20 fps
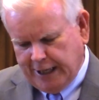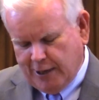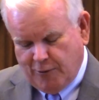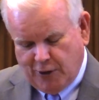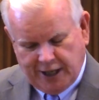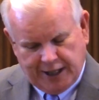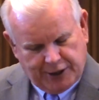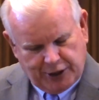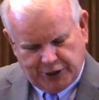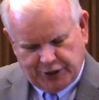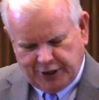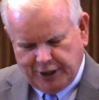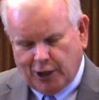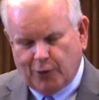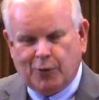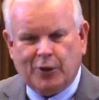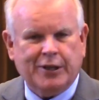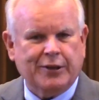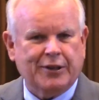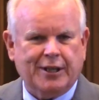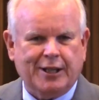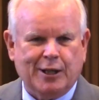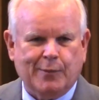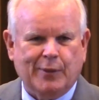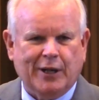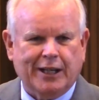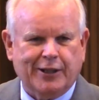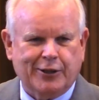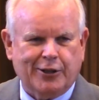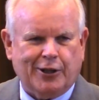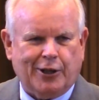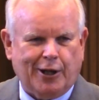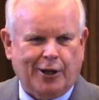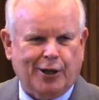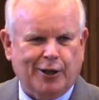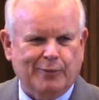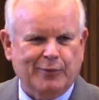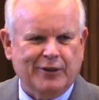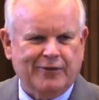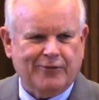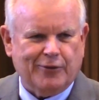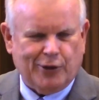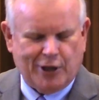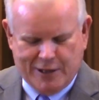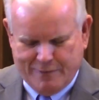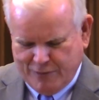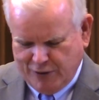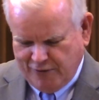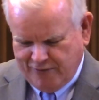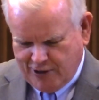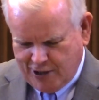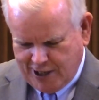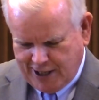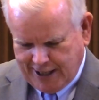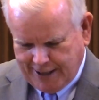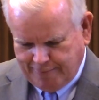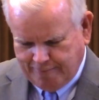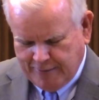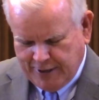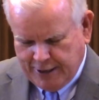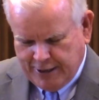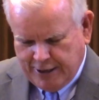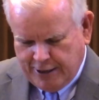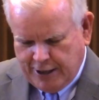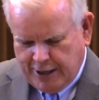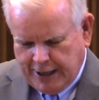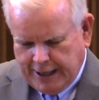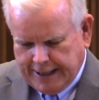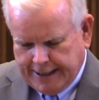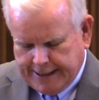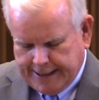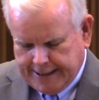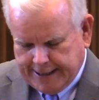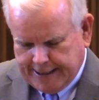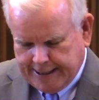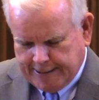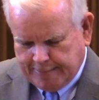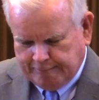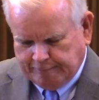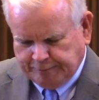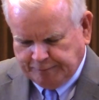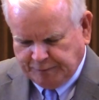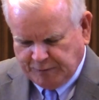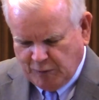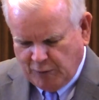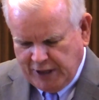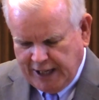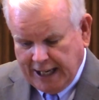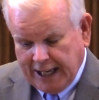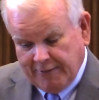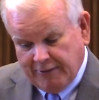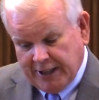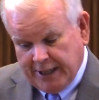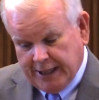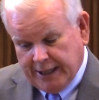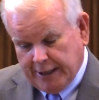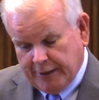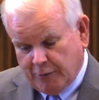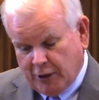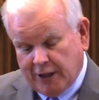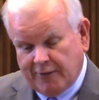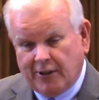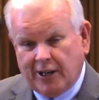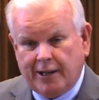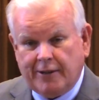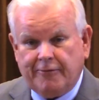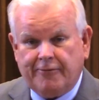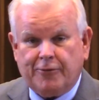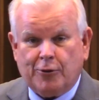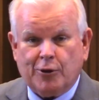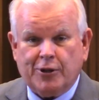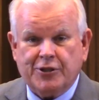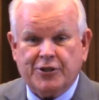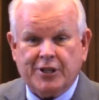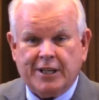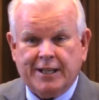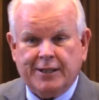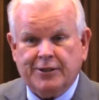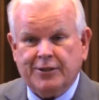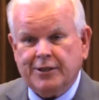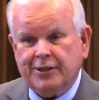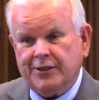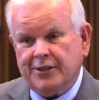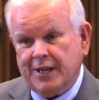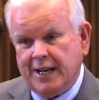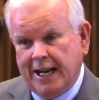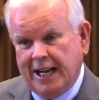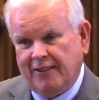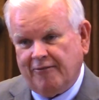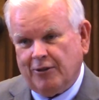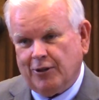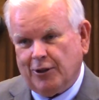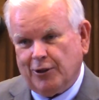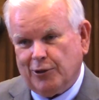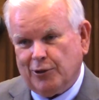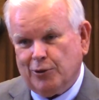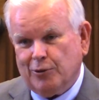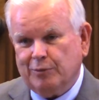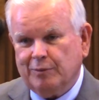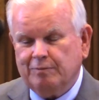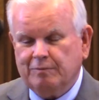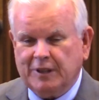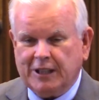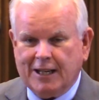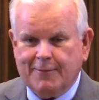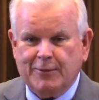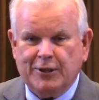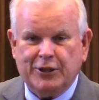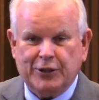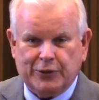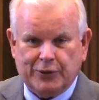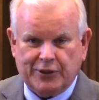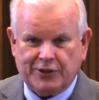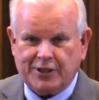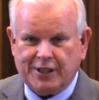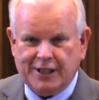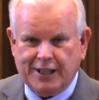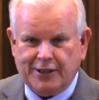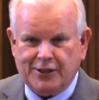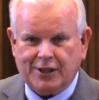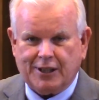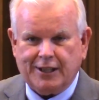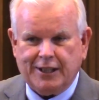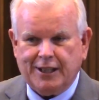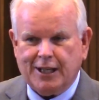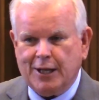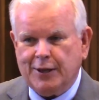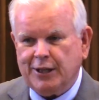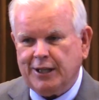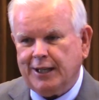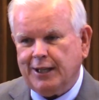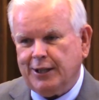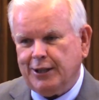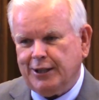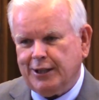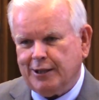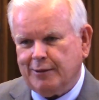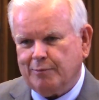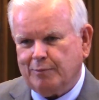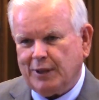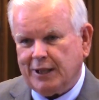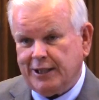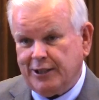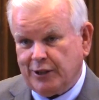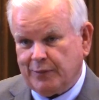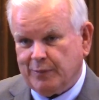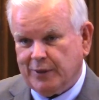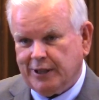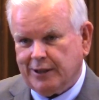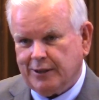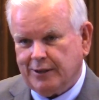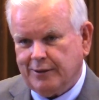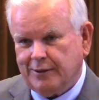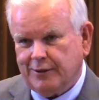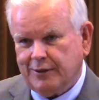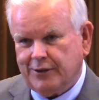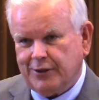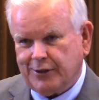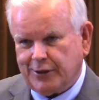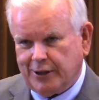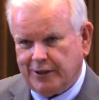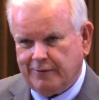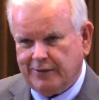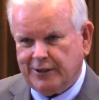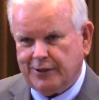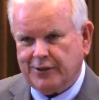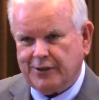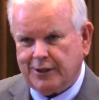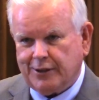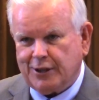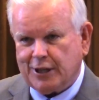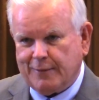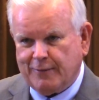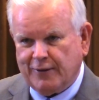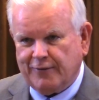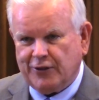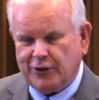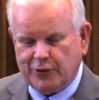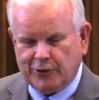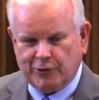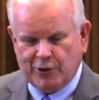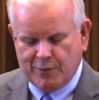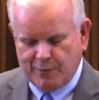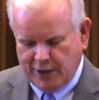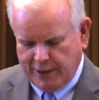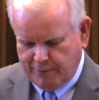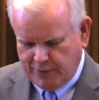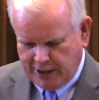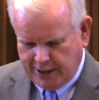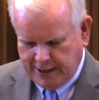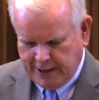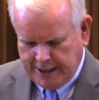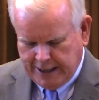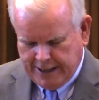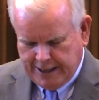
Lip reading: I want to just tell one thing about Carl before I move on. We have one of our four sons is Navajo, coming to us initially on the Indian Placement Service that some of you will remember.